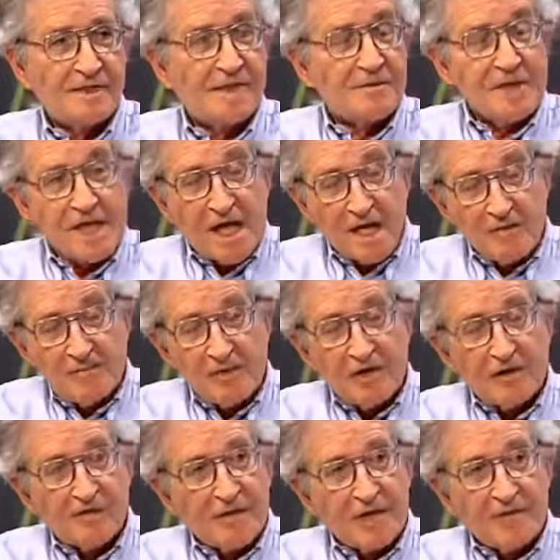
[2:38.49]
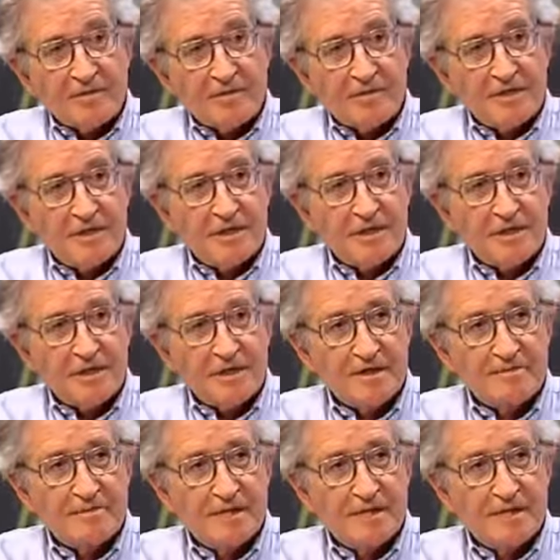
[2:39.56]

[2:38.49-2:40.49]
They began programs which